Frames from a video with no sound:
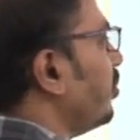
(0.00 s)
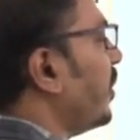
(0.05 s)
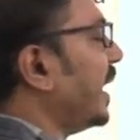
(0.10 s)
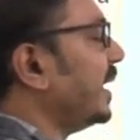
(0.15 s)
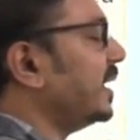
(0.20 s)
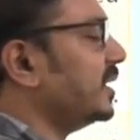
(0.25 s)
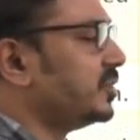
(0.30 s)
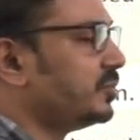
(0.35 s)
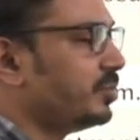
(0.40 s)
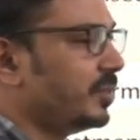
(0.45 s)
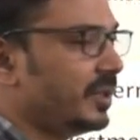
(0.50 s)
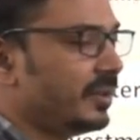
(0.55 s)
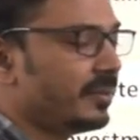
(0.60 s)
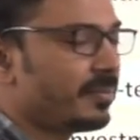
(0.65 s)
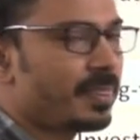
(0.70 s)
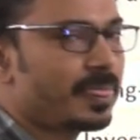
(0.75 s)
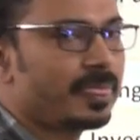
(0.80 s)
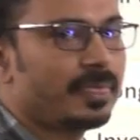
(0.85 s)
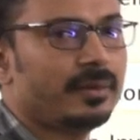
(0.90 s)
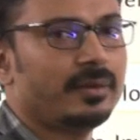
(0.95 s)
management.
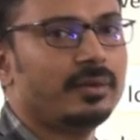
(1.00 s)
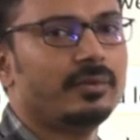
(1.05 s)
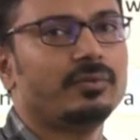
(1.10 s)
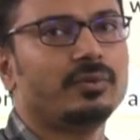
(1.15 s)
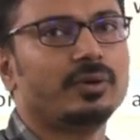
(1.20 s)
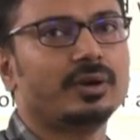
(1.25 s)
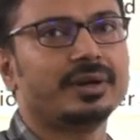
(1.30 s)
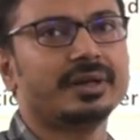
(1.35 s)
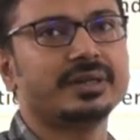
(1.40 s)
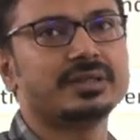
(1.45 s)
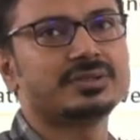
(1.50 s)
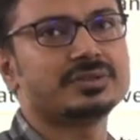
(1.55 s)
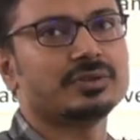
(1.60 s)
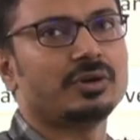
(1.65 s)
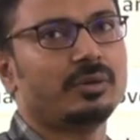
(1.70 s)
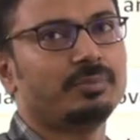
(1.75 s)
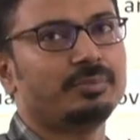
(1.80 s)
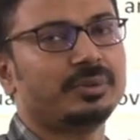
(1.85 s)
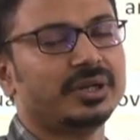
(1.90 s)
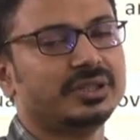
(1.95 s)
For its
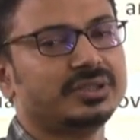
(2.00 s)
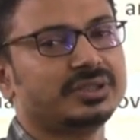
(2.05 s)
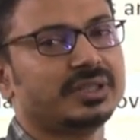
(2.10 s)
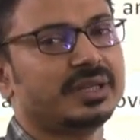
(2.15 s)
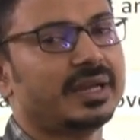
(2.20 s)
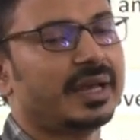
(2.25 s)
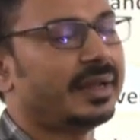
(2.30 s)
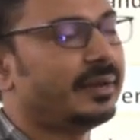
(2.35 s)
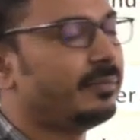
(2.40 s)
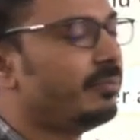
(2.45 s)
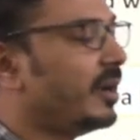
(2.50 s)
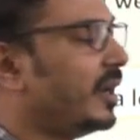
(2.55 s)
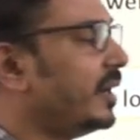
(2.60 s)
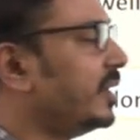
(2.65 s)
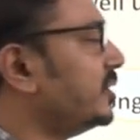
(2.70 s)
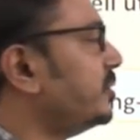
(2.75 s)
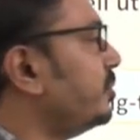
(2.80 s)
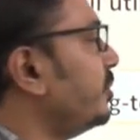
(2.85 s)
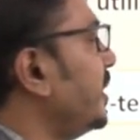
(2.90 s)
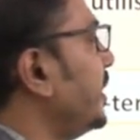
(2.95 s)
operation and
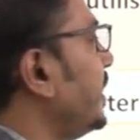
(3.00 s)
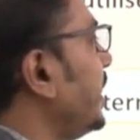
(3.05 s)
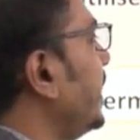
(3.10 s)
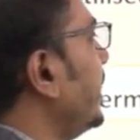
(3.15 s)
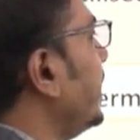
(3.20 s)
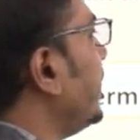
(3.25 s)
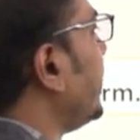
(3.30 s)
management, in